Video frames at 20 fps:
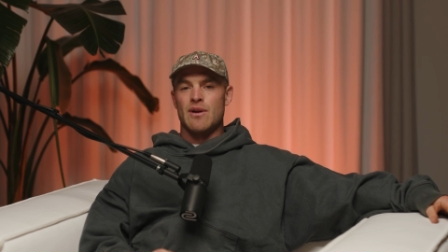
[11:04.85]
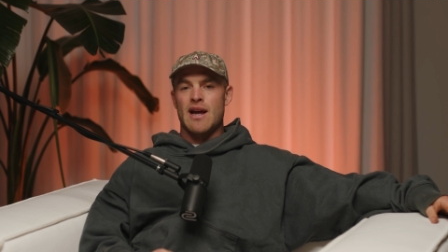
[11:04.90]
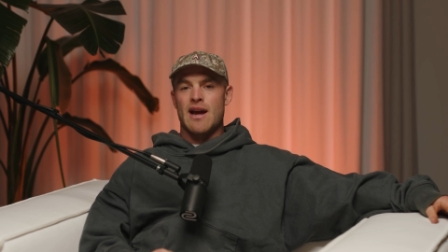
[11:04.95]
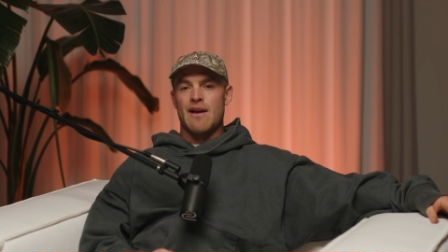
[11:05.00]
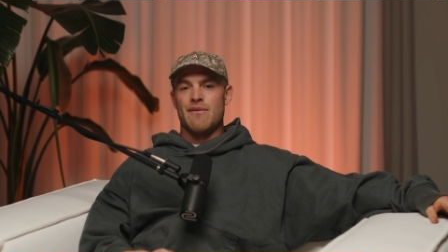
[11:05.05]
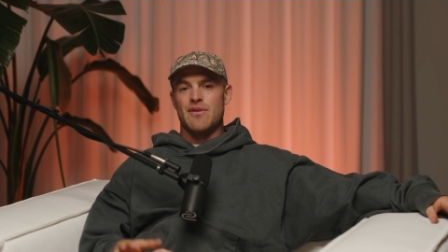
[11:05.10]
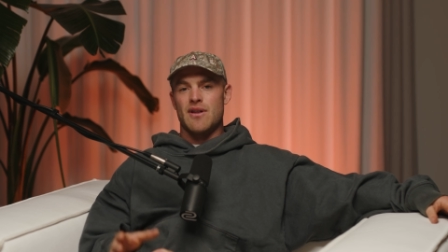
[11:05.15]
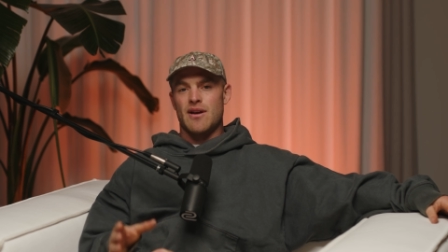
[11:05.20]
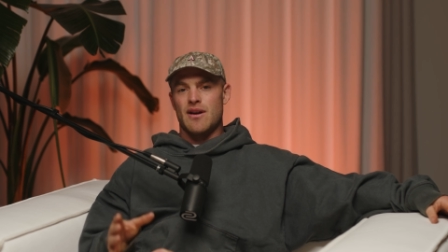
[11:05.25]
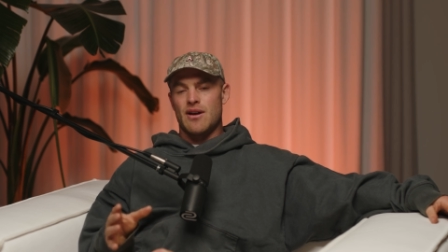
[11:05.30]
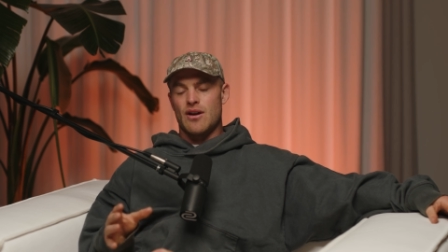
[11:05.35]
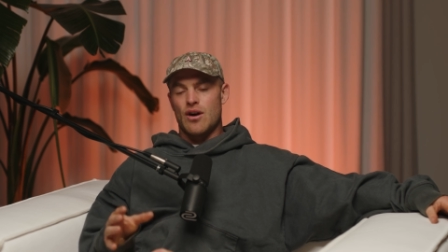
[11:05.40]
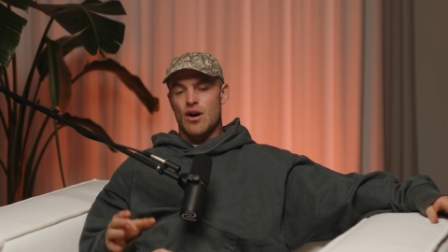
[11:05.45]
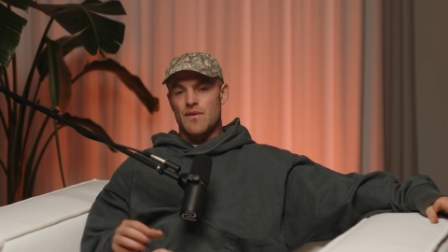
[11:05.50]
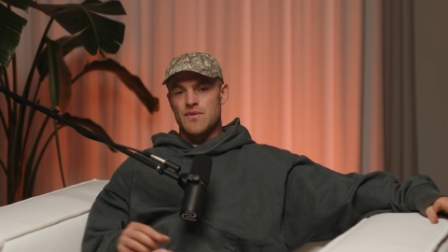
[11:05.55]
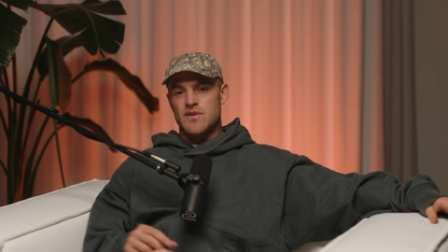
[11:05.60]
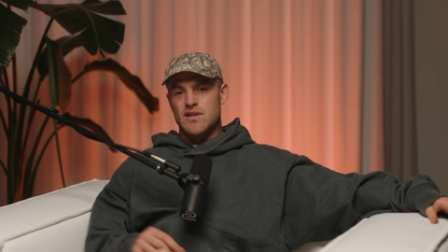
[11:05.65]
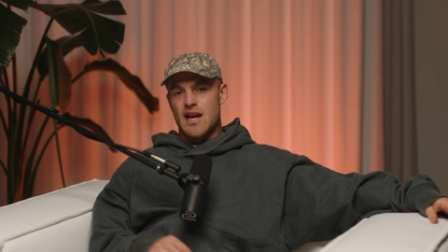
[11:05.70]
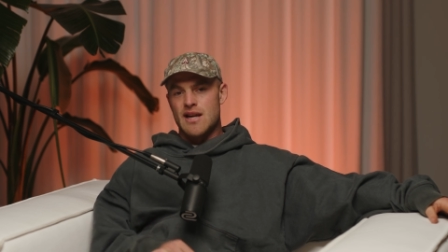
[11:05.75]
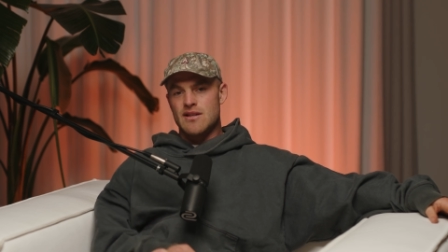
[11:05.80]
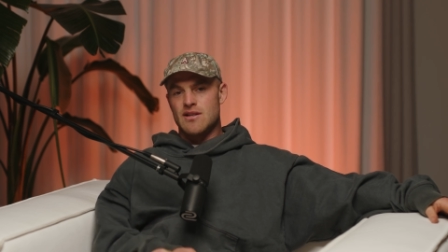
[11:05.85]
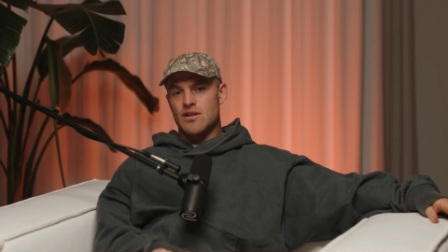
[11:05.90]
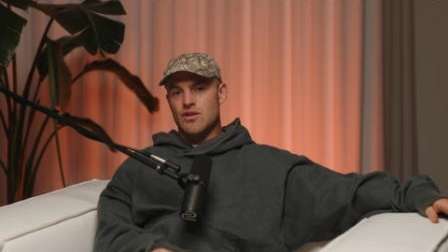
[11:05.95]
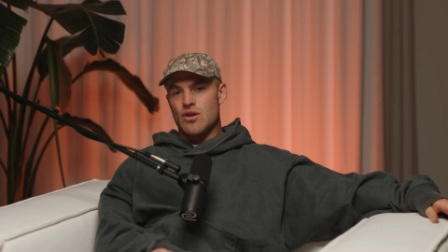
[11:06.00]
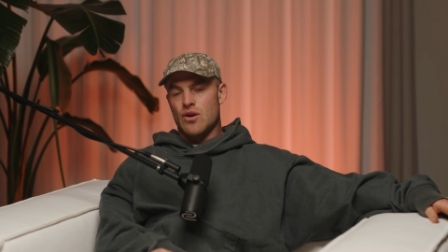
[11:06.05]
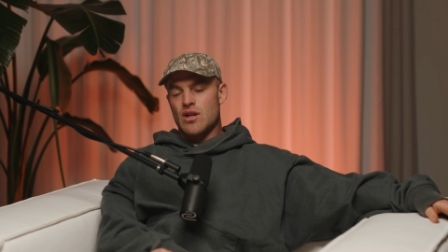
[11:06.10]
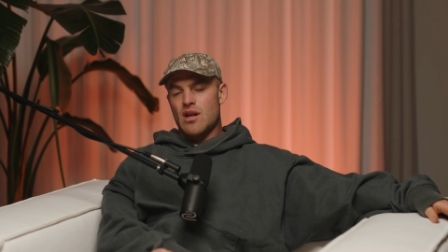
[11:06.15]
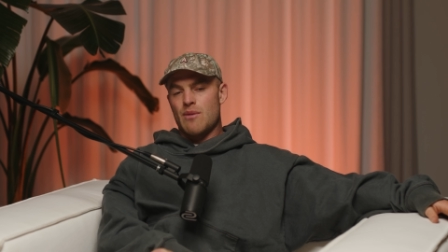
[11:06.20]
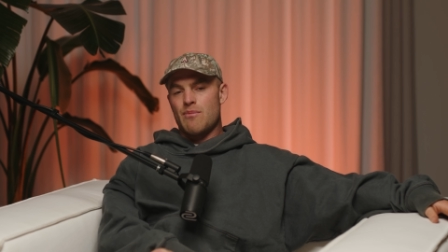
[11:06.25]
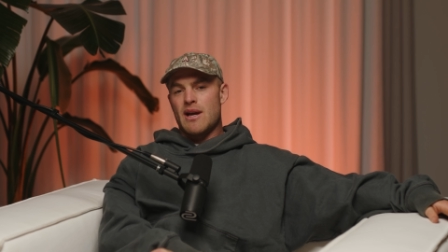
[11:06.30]
We have the off-season
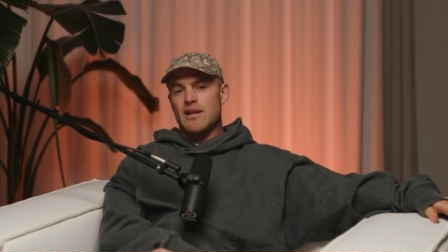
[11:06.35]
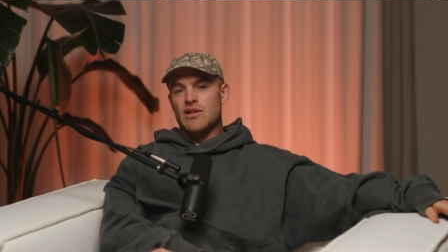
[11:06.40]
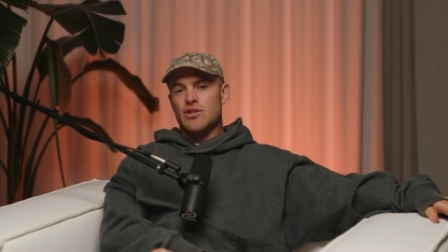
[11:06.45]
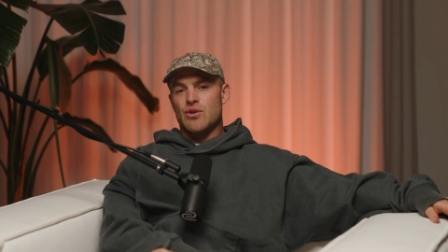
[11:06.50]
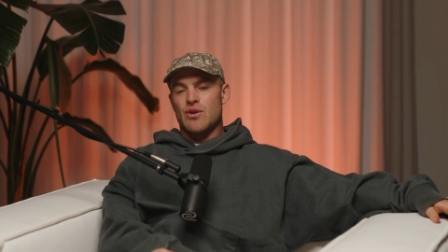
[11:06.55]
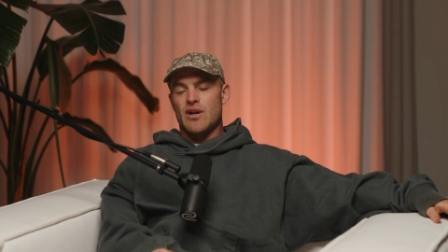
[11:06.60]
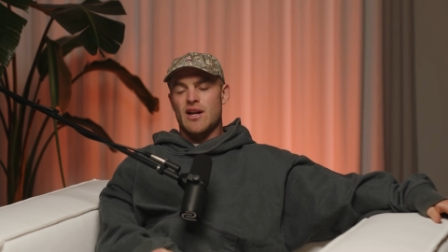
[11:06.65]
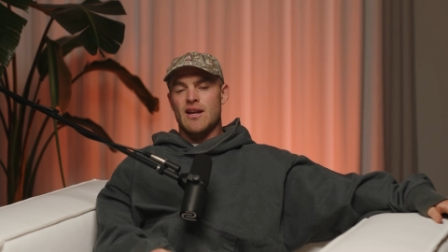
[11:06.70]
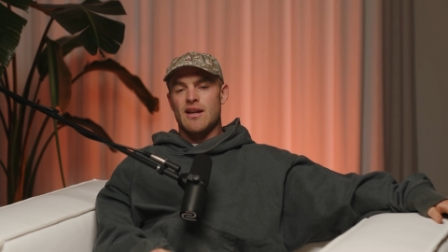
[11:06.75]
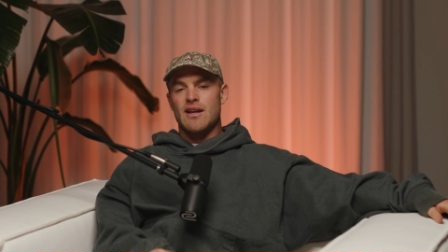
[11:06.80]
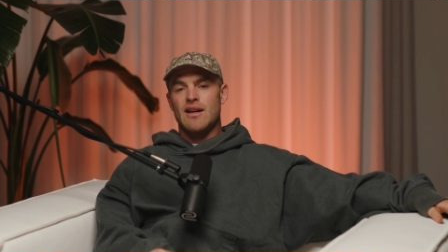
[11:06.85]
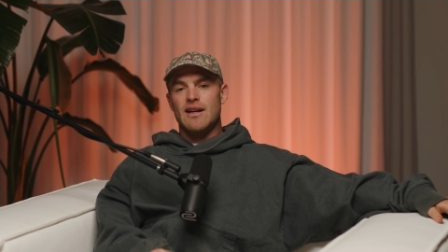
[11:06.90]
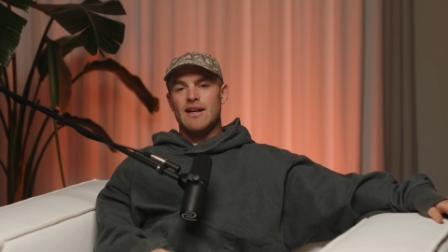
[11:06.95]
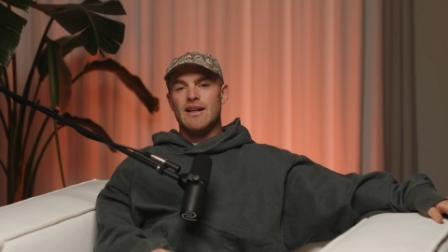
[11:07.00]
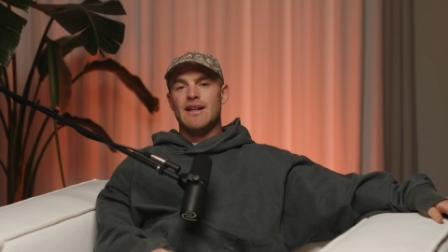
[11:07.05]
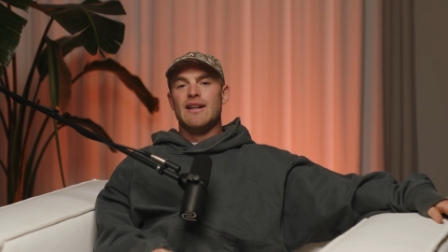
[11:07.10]
documentary